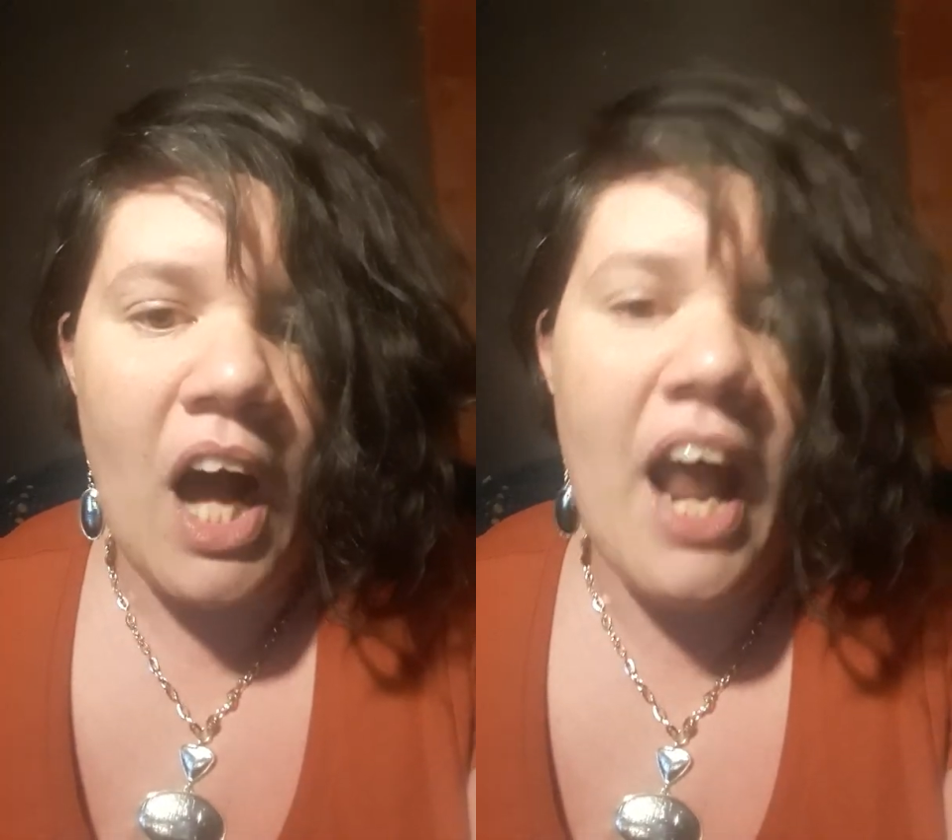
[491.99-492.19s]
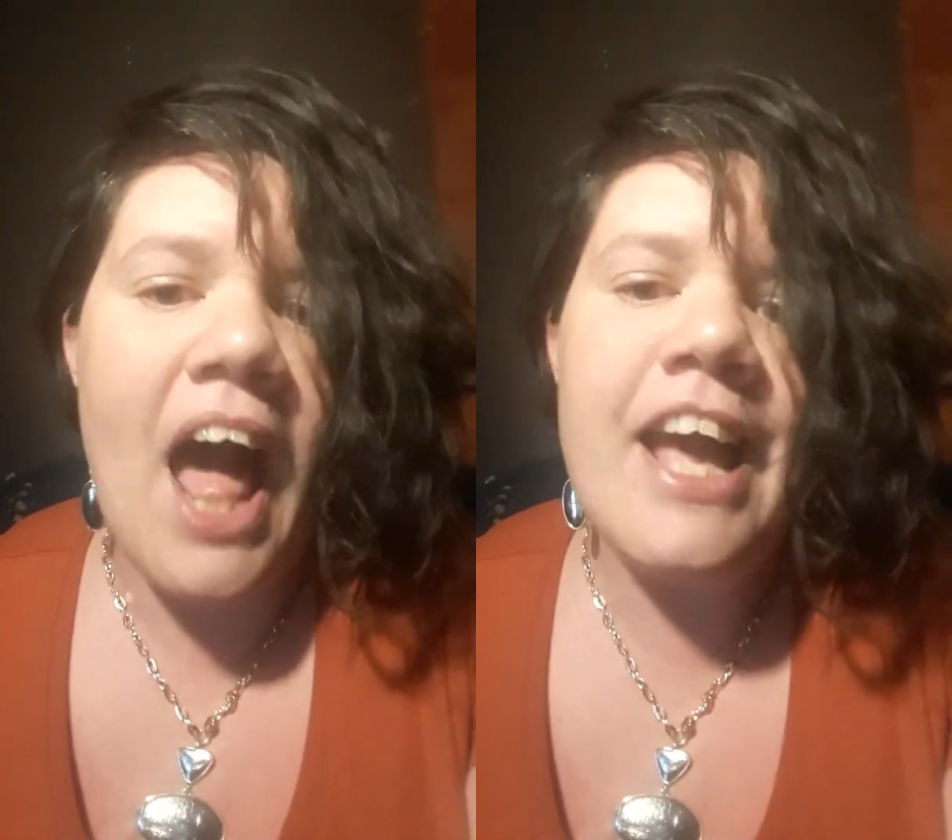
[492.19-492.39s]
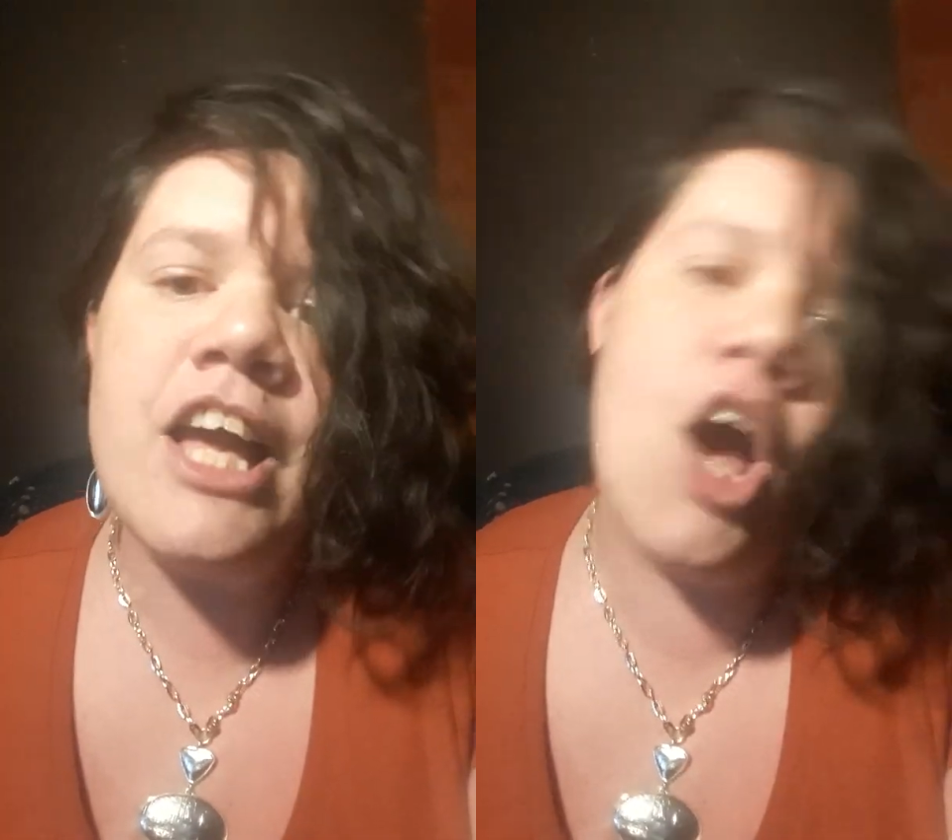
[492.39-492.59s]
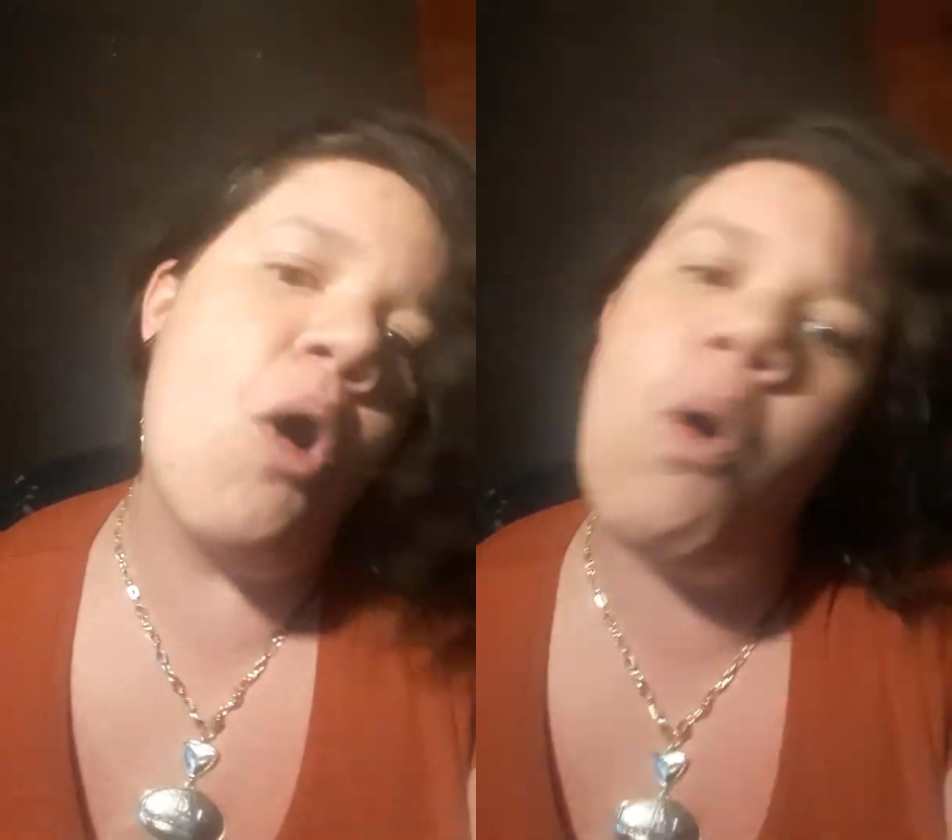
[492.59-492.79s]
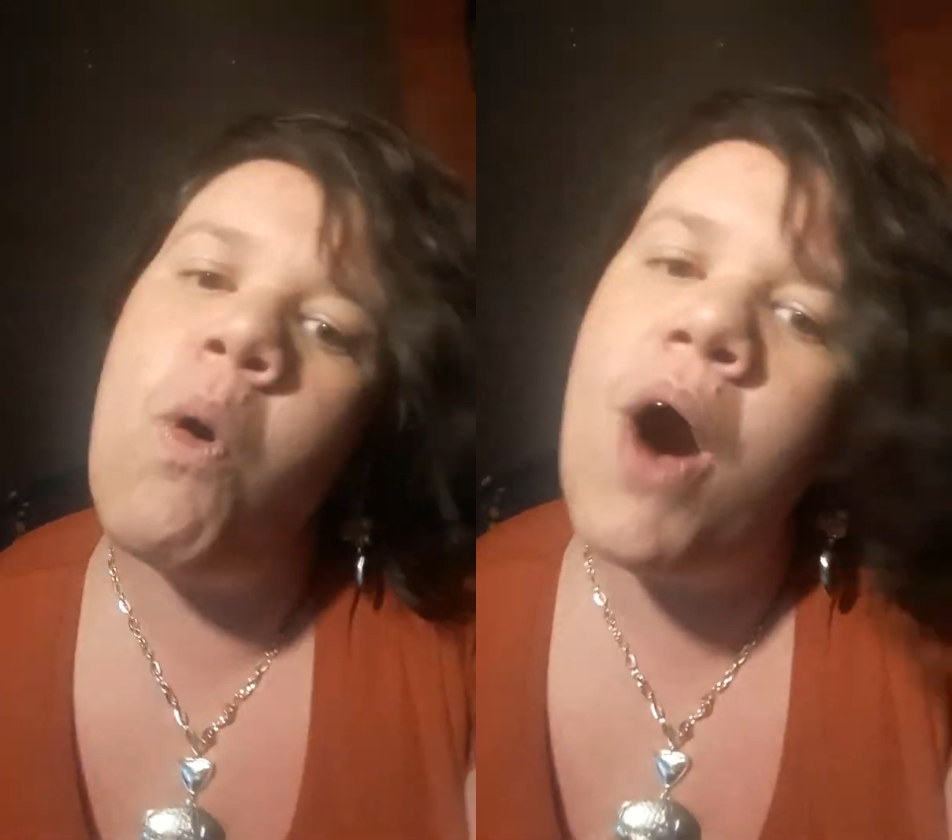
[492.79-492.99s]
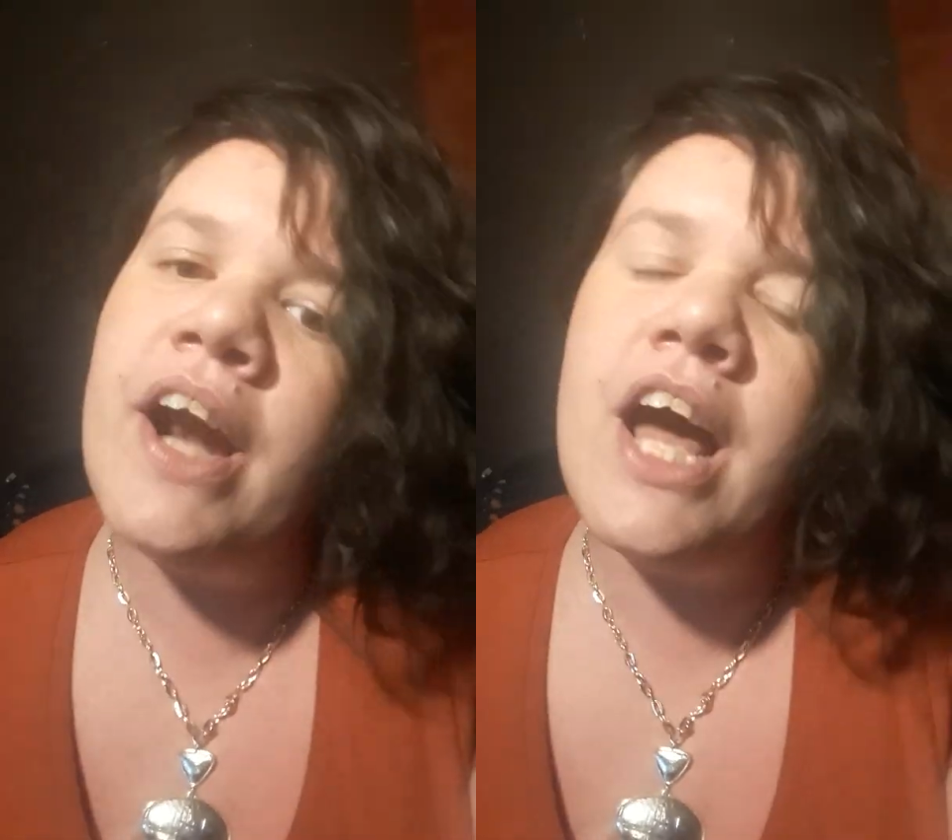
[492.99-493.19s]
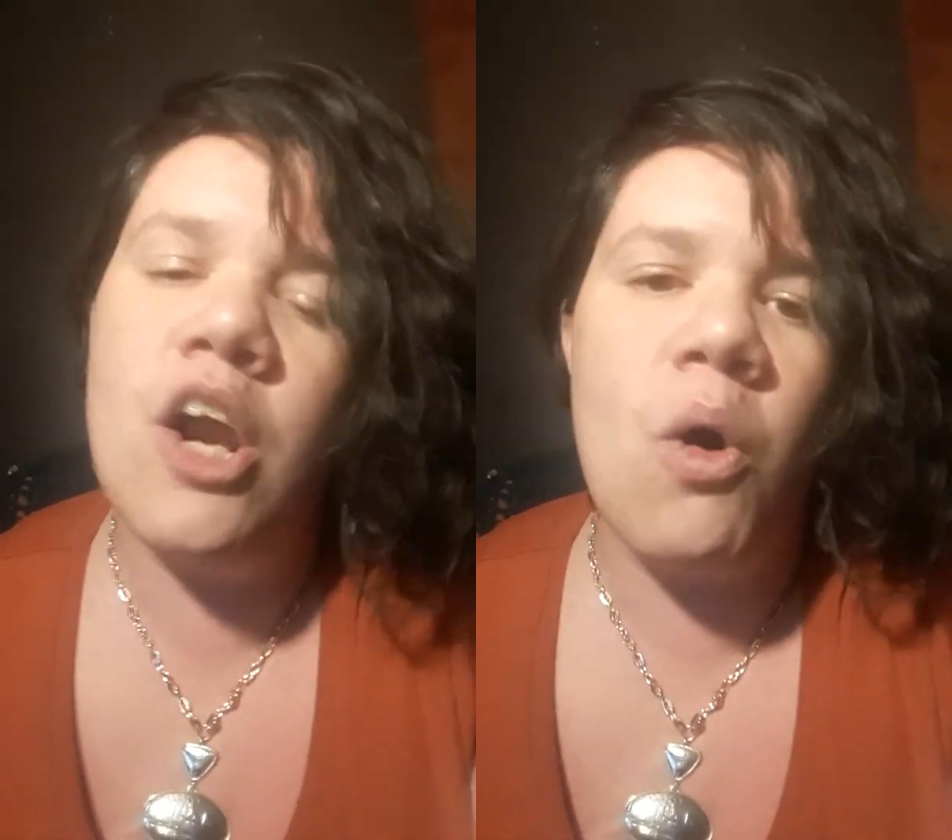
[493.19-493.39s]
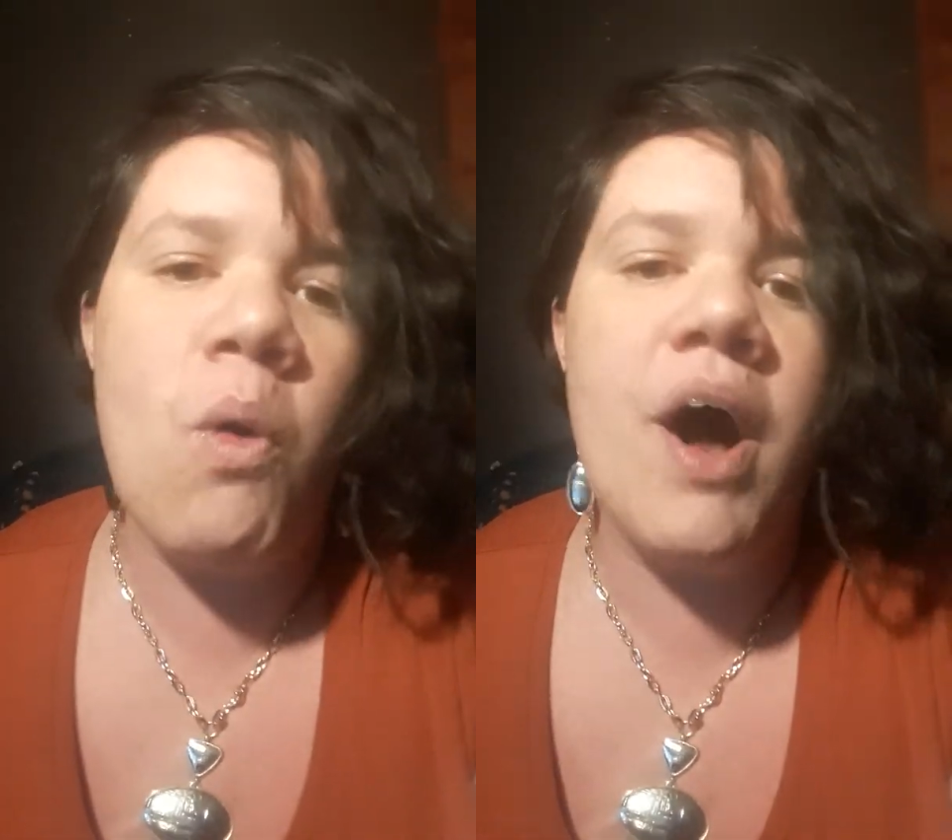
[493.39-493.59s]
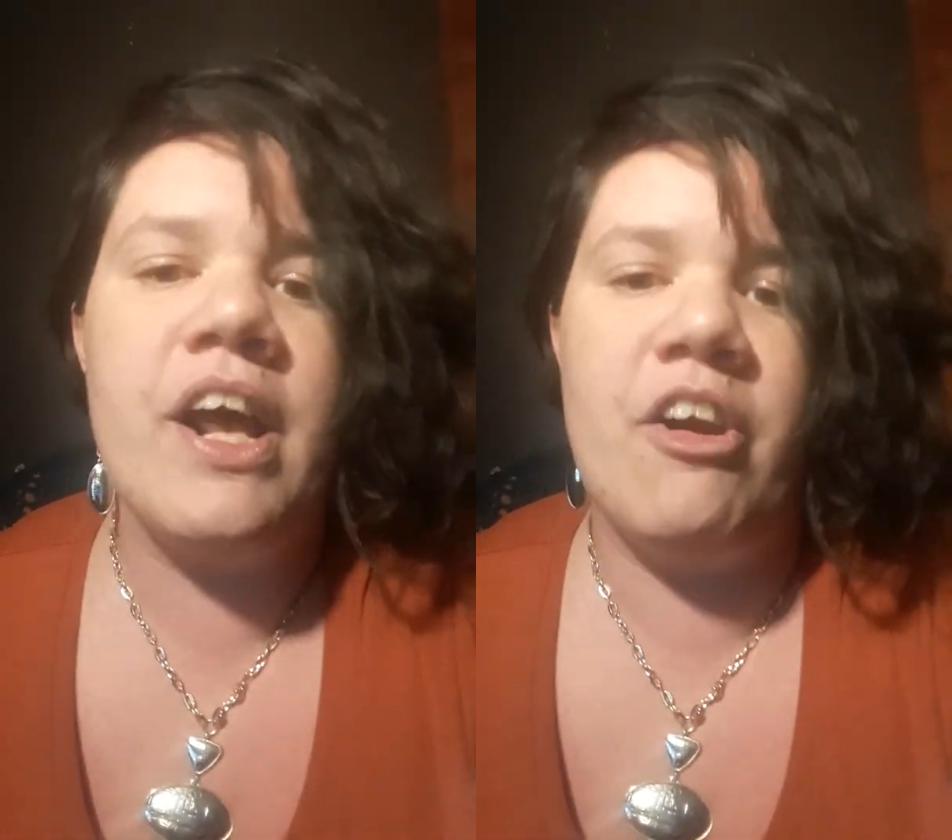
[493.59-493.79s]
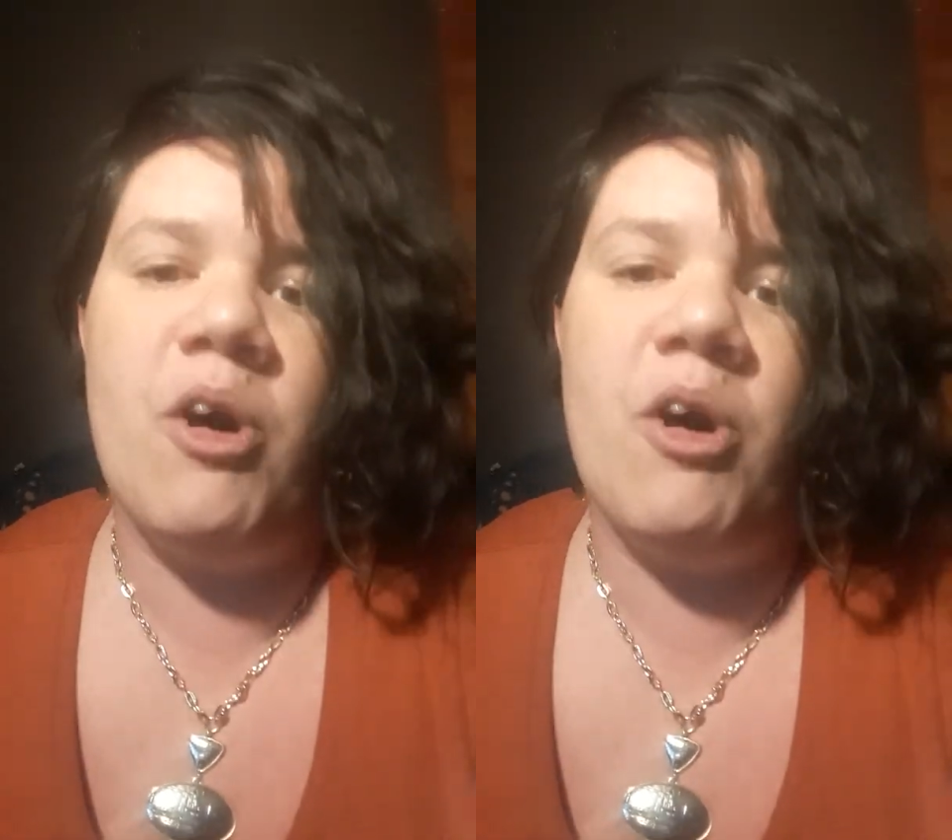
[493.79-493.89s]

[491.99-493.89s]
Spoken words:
And I can go on and on and